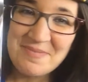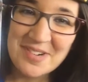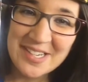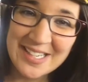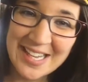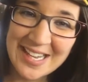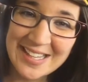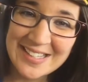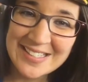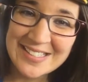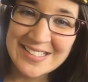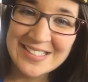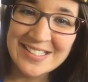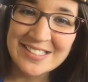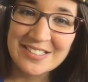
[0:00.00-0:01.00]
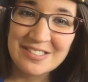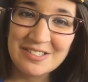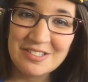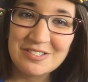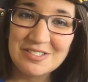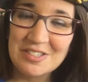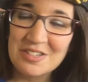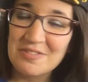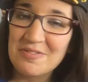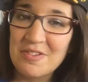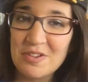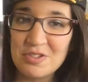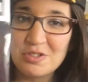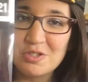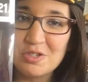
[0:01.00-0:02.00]
But yeah, this is exclusive
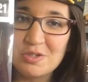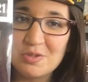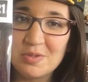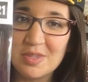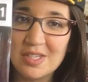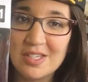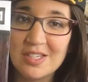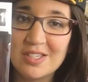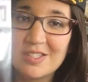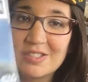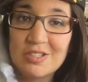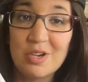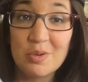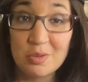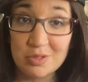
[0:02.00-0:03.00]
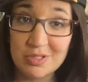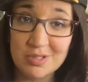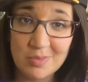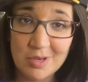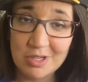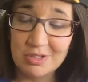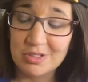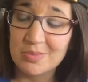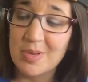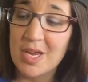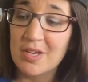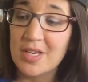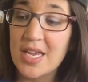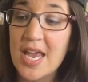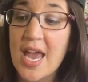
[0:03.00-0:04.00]
to the Star Wars Smuggler's
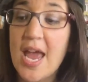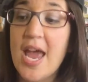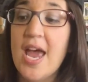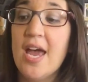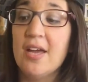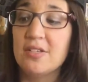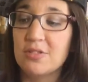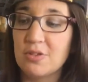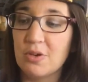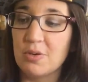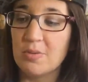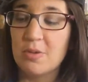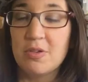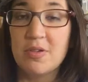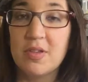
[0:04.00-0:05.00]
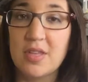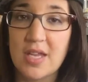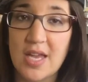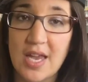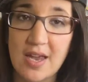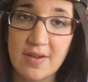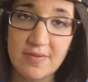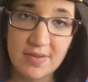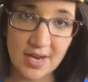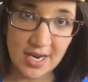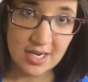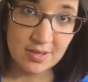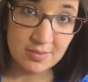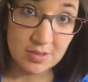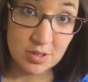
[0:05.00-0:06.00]
Bounty. As normal, they have
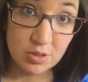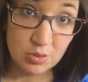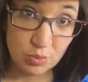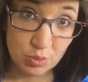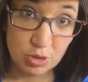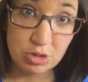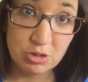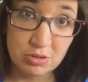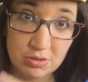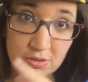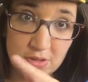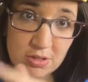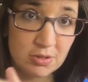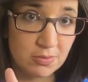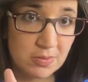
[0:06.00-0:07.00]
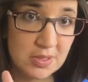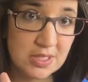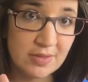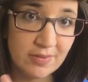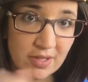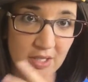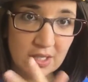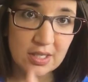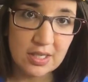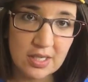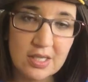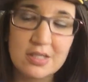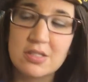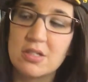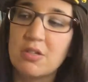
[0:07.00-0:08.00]
items which are specifically
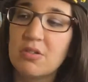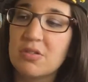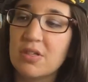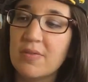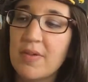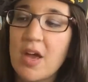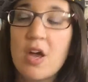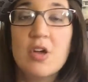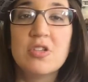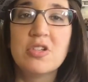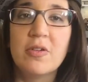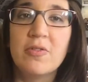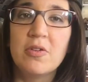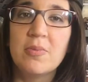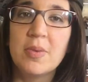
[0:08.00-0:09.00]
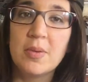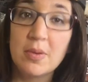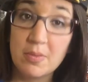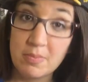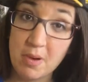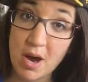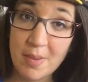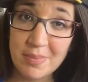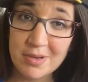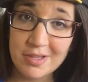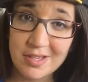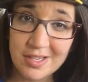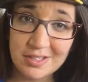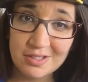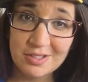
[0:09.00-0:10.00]
exclusive. So if you're a big Pop
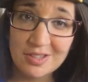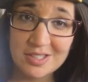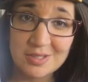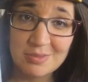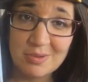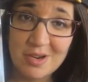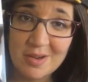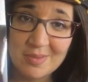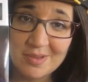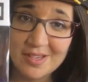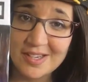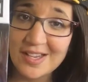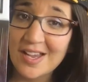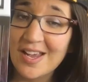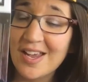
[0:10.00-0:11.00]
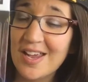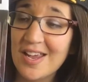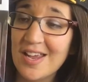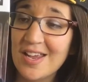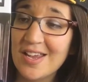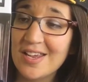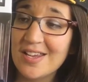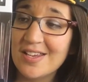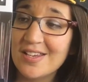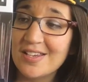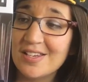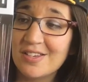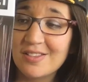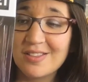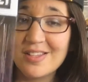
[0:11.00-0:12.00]
collector, that's probably
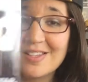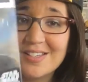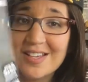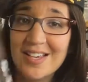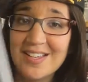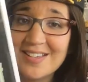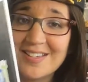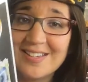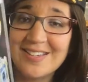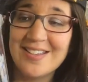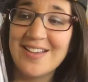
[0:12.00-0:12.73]
a good thing to get.